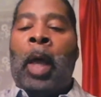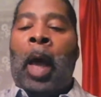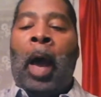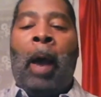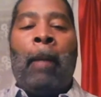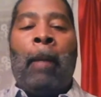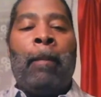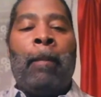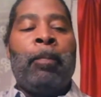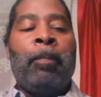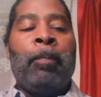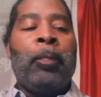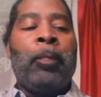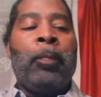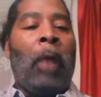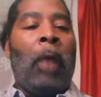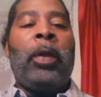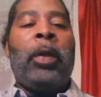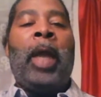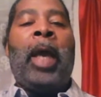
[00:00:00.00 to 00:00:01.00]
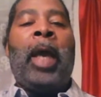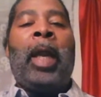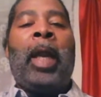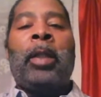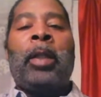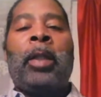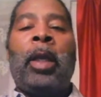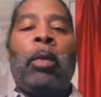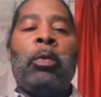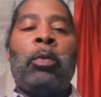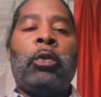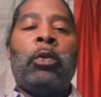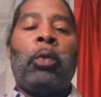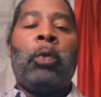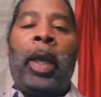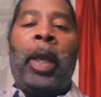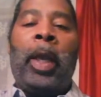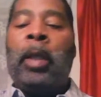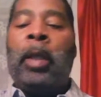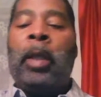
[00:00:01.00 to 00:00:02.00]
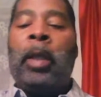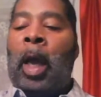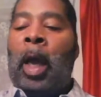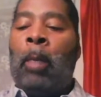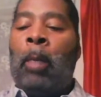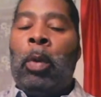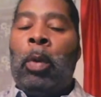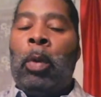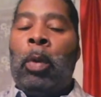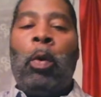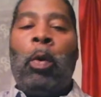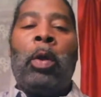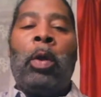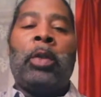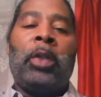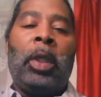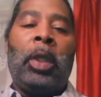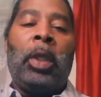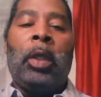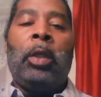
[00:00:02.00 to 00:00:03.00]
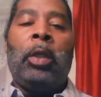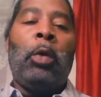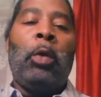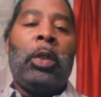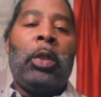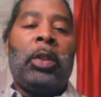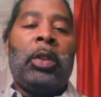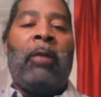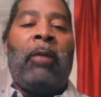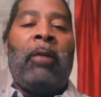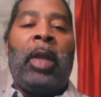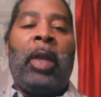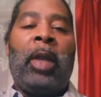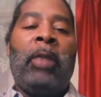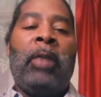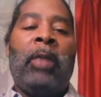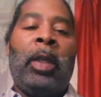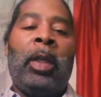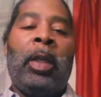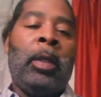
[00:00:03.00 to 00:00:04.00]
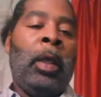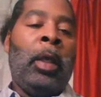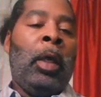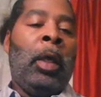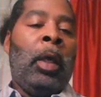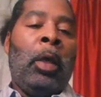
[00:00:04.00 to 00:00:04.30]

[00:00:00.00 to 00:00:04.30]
Other than that, I think it was great. We will continue to do this every evening.